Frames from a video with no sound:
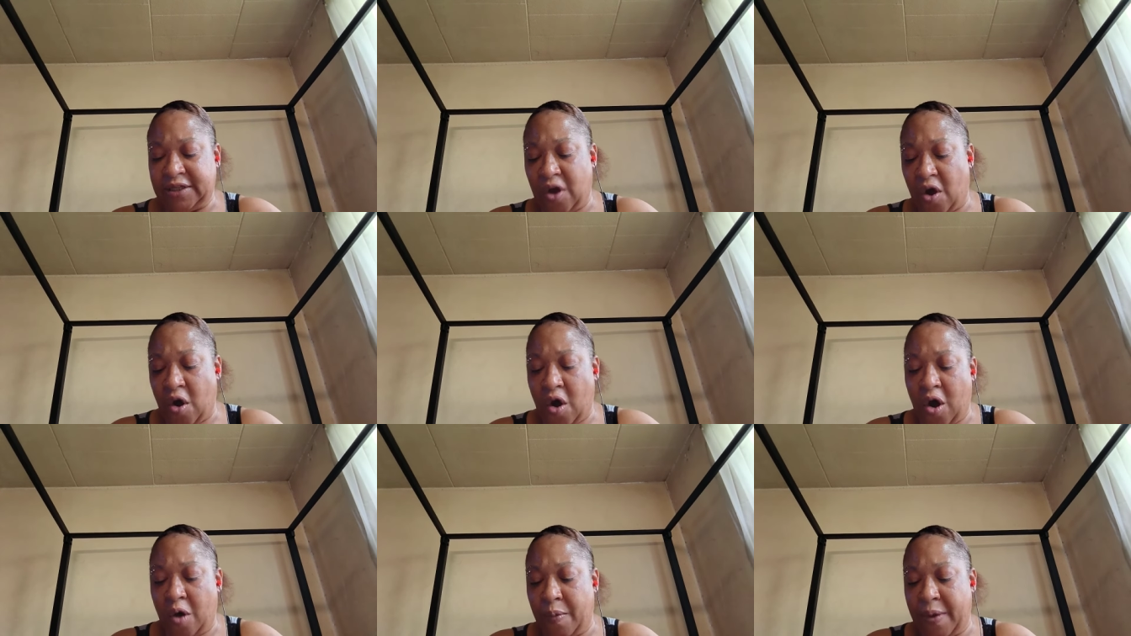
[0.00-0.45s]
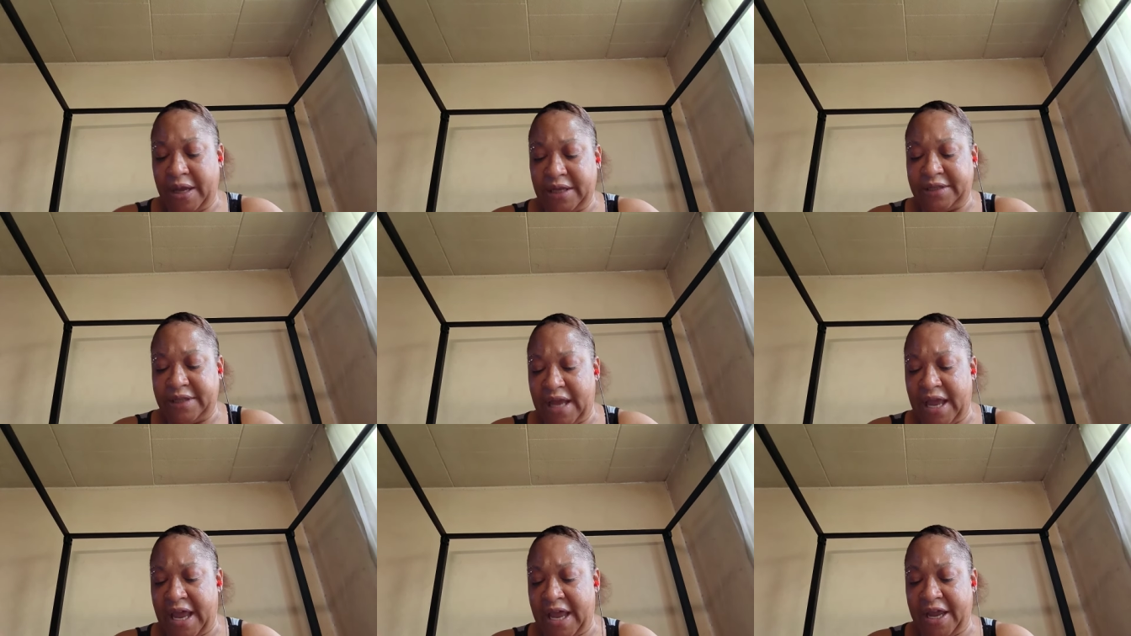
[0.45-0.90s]

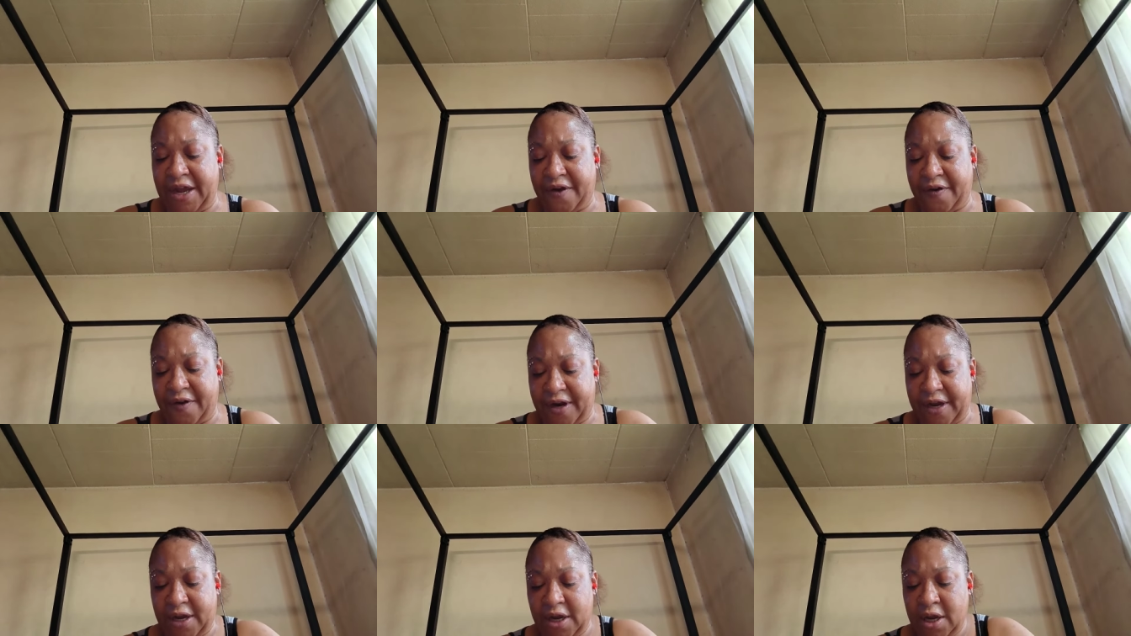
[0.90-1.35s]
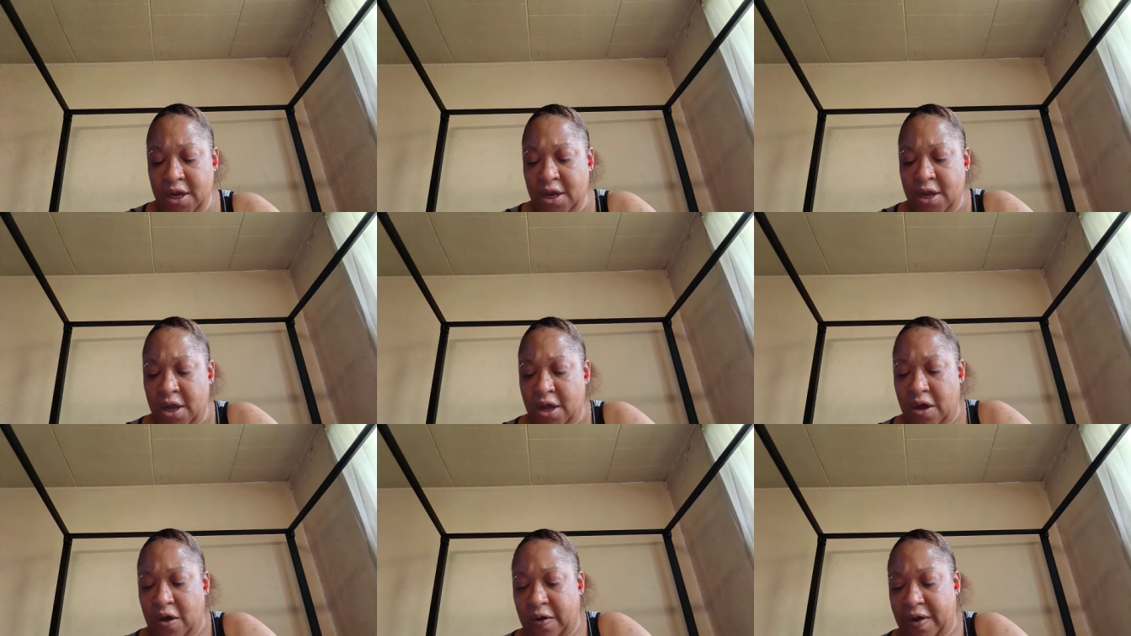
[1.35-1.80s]
always angry,
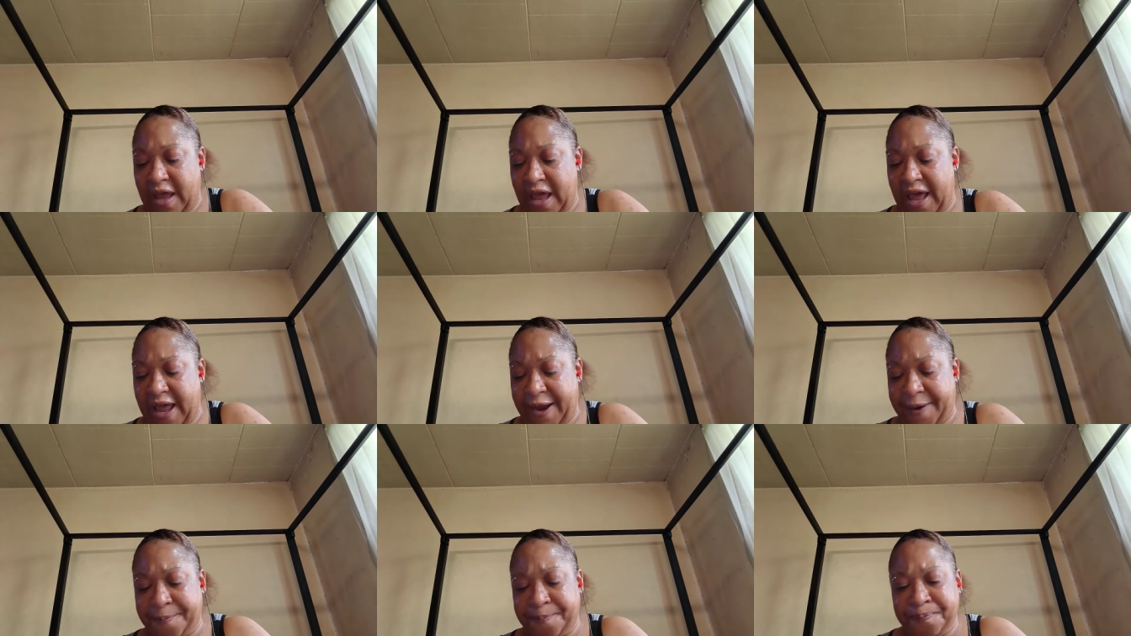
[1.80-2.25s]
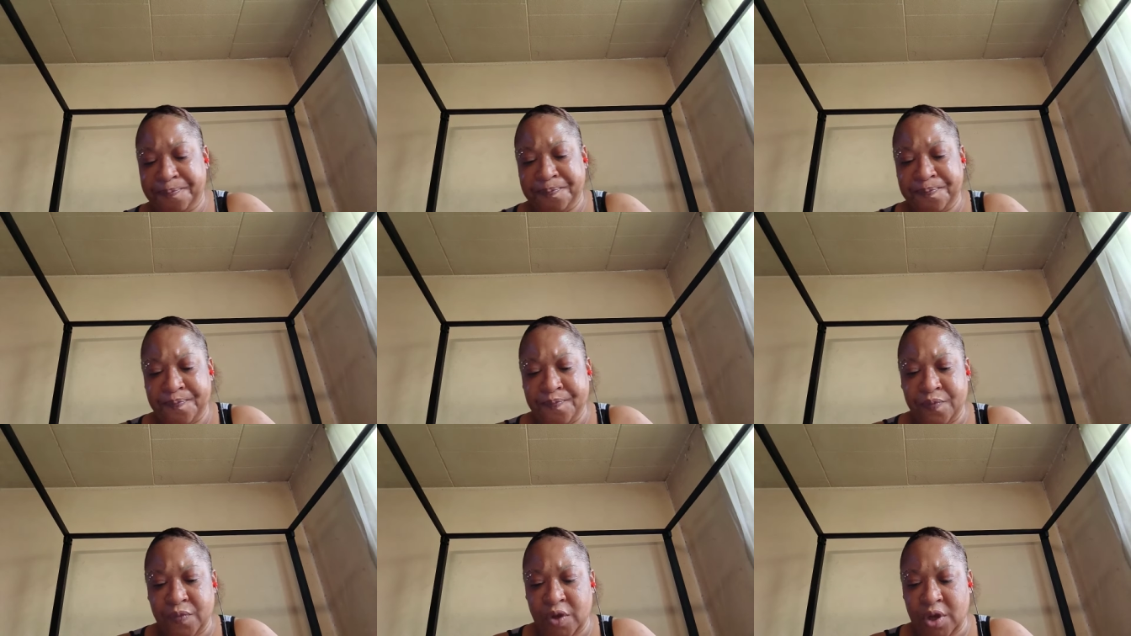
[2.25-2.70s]
okay?
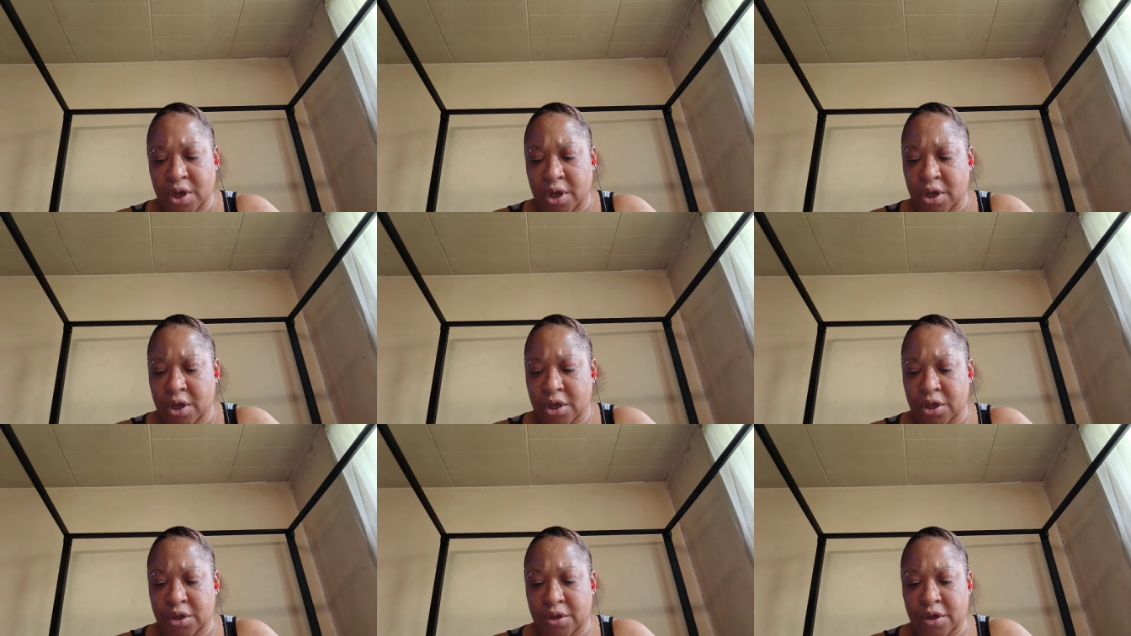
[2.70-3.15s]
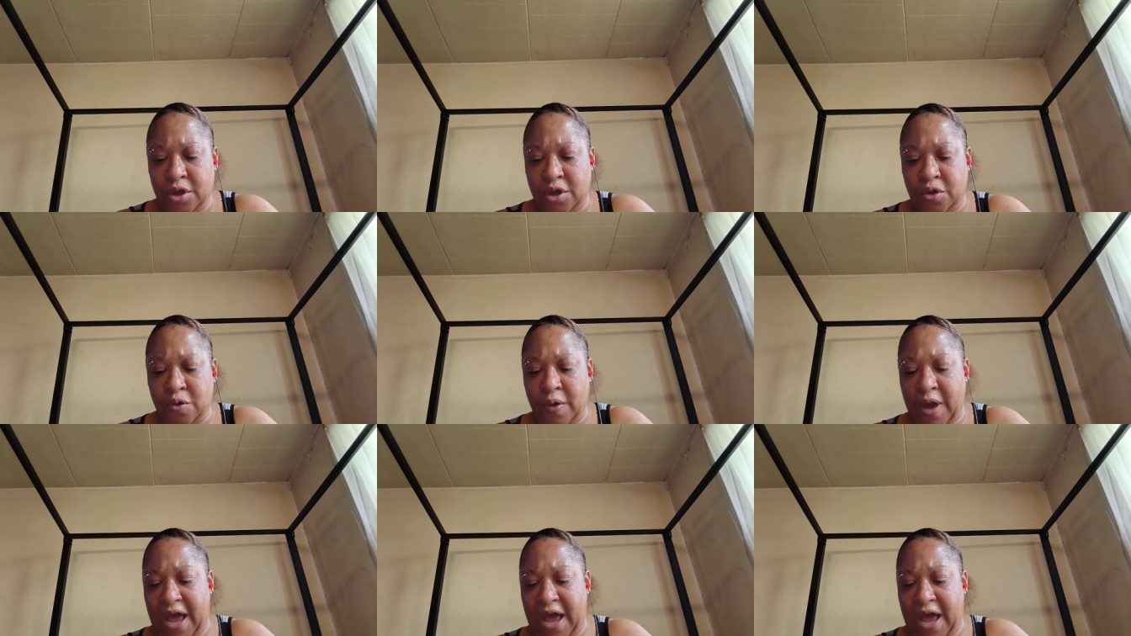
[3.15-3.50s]
You